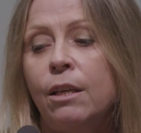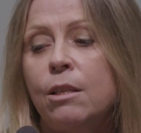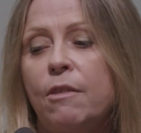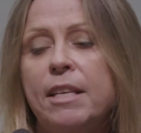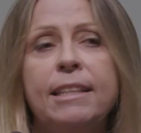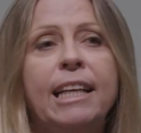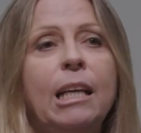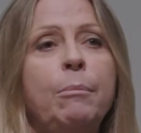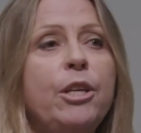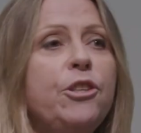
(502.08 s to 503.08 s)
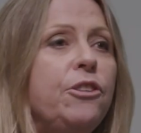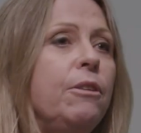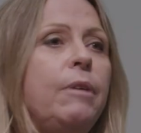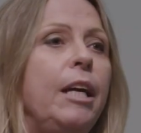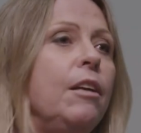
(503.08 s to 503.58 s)
So this little image
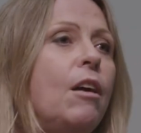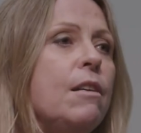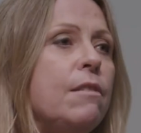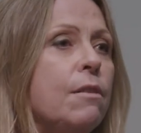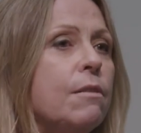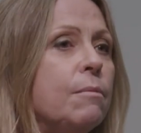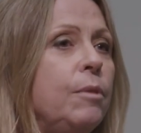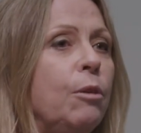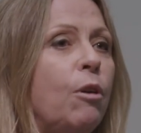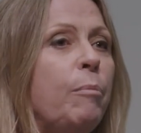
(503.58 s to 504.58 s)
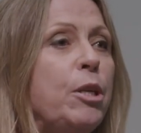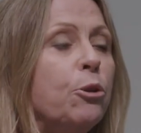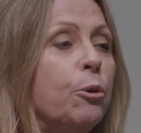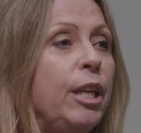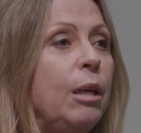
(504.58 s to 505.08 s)
you'll recognise as what I've been
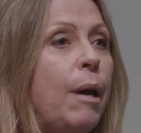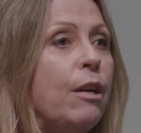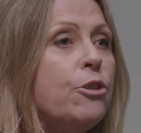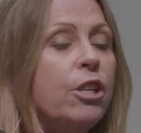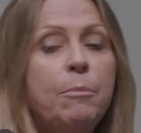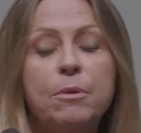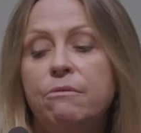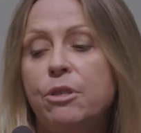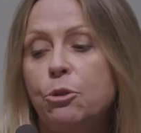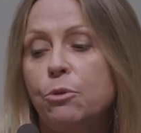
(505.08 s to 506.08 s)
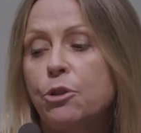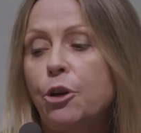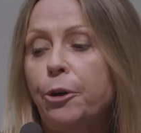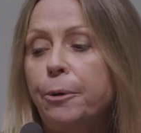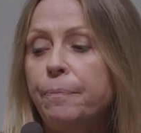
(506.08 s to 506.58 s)
talking about in terms of visual
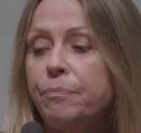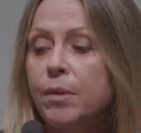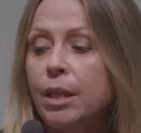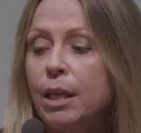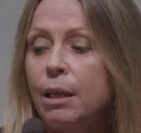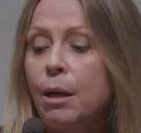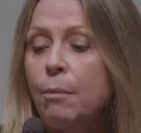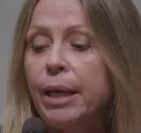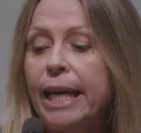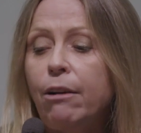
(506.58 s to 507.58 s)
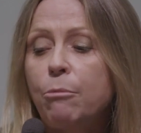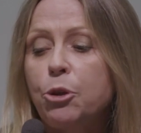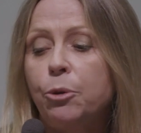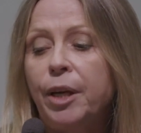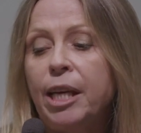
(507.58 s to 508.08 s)
snow. But here I'm
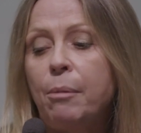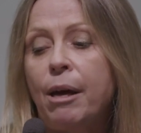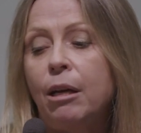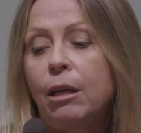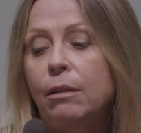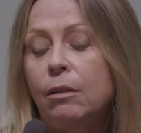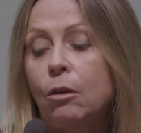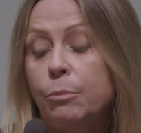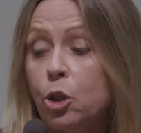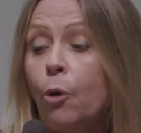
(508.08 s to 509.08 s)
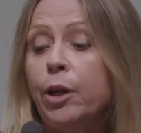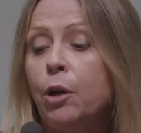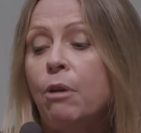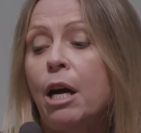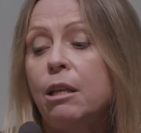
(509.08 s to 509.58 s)
showing
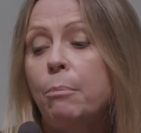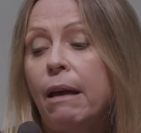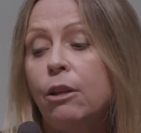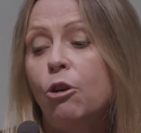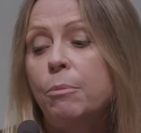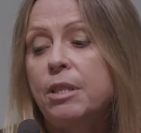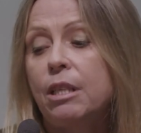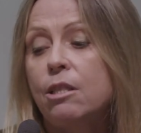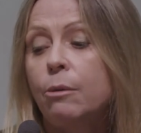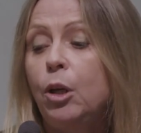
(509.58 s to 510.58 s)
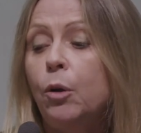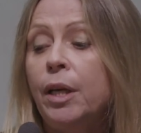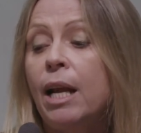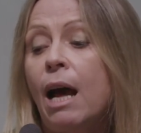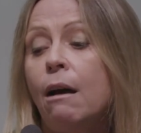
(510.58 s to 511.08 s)
you palinopsia. So we're
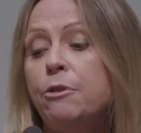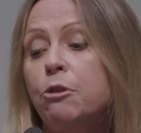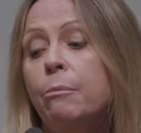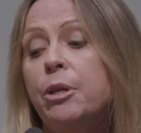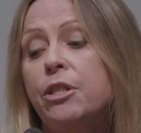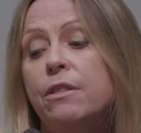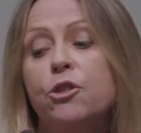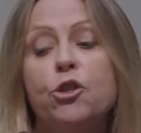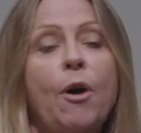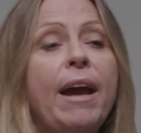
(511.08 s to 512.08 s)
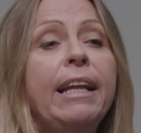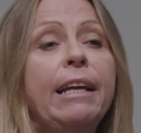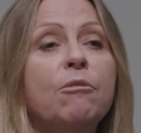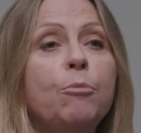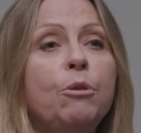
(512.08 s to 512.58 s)
looking at after images and
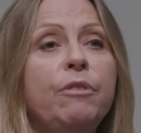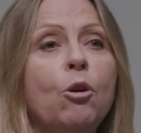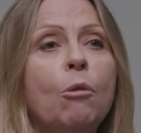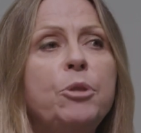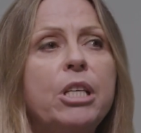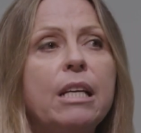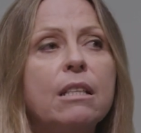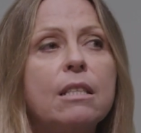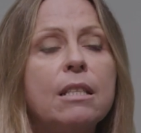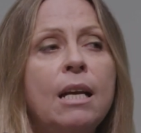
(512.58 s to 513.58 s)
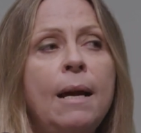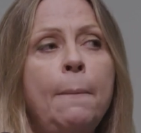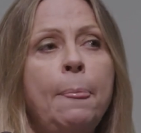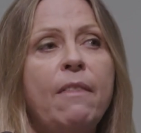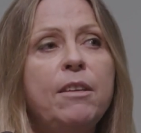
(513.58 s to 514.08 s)
trailing of moving objects.
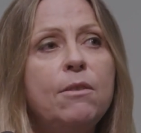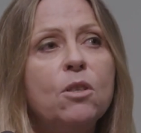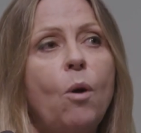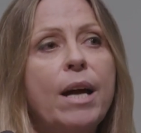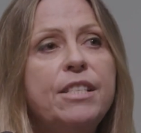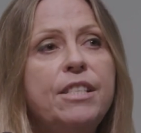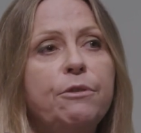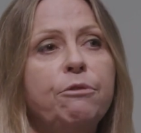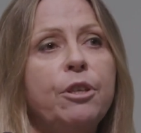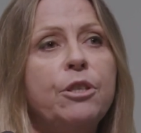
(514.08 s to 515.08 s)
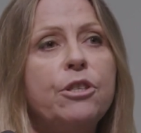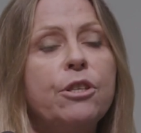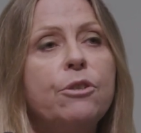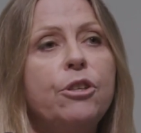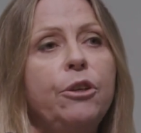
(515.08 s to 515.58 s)
Now this is quite
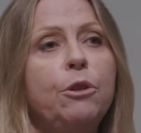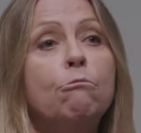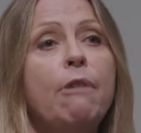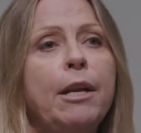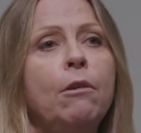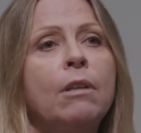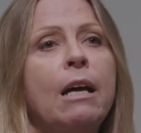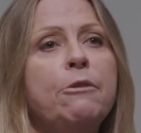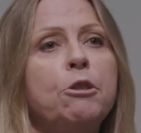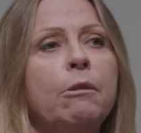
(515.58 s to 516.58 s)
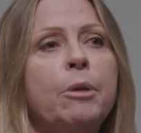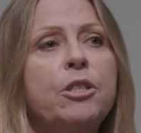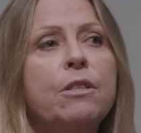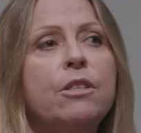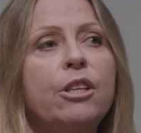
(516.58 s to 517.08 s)
different to the retinal after
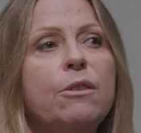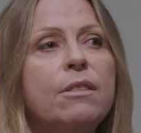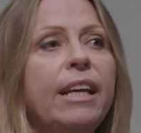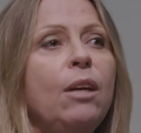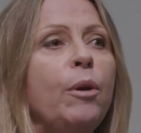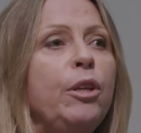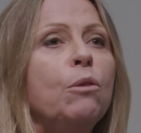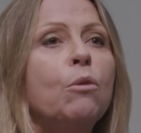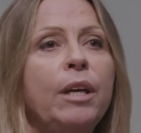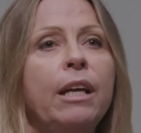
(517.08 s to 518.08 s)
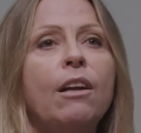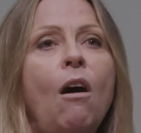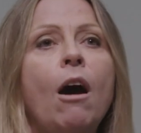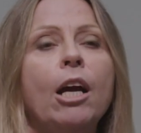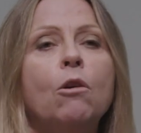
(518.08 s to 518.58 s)
images that you see when you're looking at
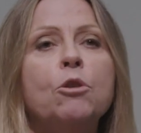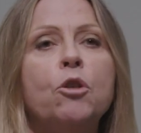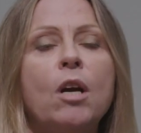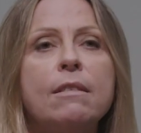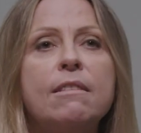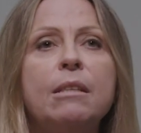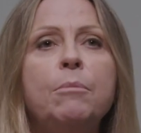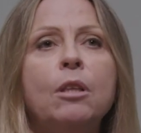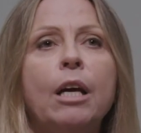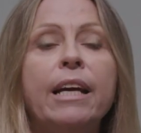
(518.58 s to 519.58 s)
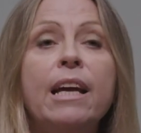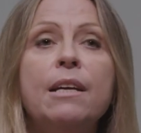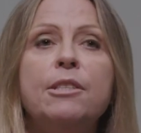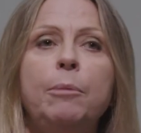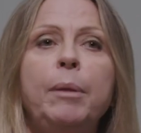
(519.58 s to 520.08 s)
high contrast stimuli.
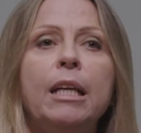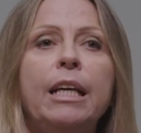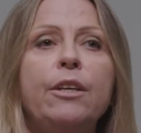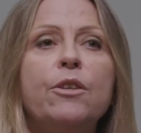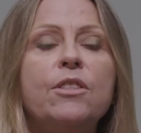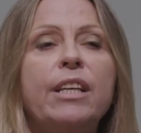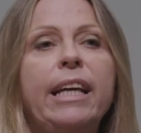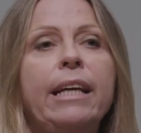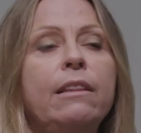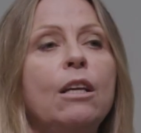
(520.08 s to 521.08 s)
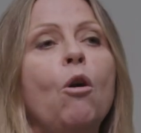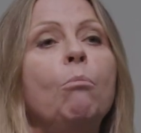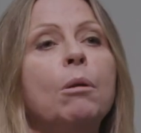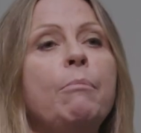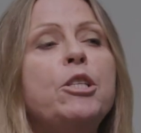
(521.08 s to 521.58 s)
Typically you see the
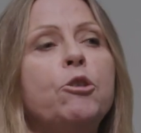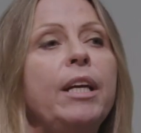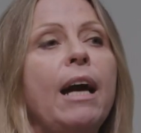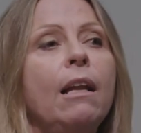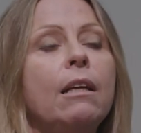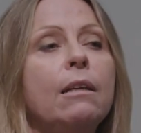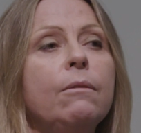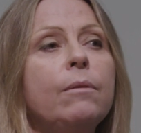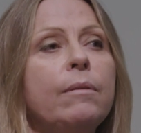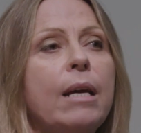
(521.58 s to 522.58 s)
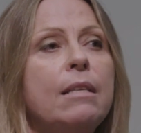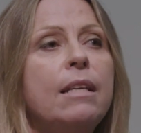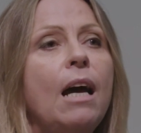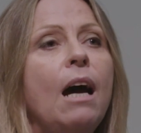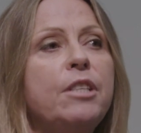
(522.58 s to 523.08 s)
complementary colour as
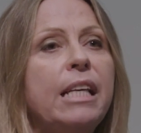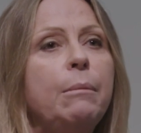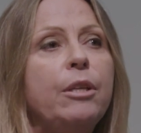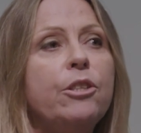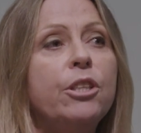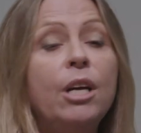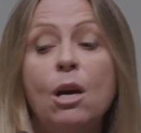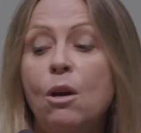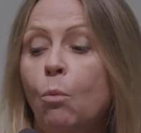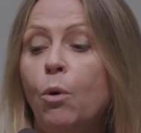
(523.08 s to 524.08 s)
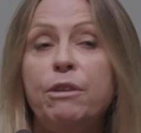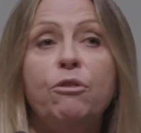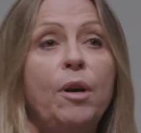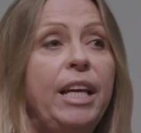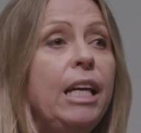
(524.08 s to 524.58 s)
the after image. What you've
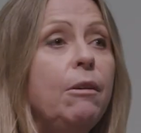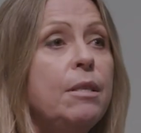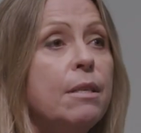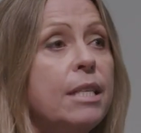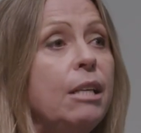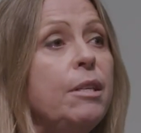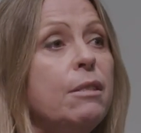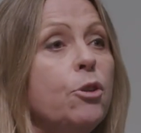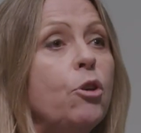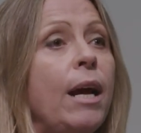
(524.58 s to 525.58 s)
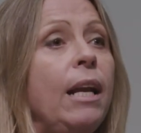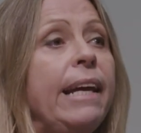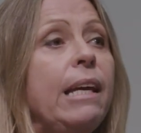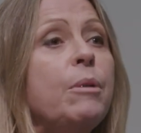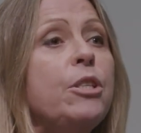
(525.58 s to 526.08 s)
got here is a series of
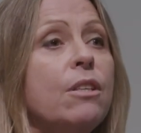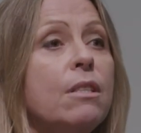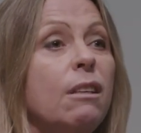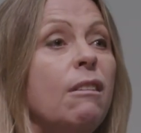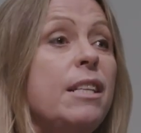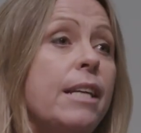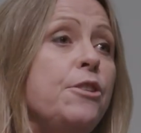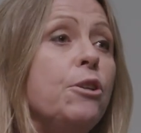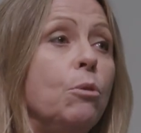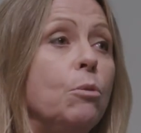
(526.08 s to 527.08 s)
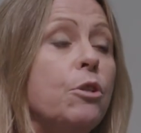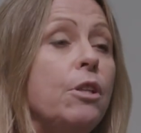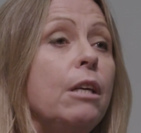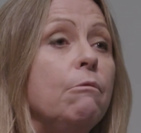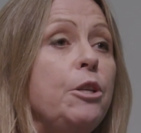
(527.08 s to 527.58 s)
trailing images that are identical to
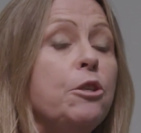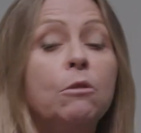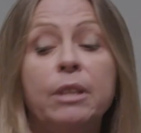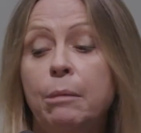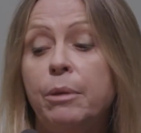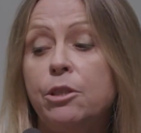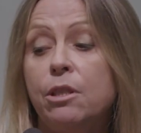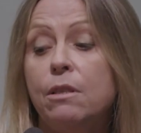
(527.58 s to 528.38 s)
the original image,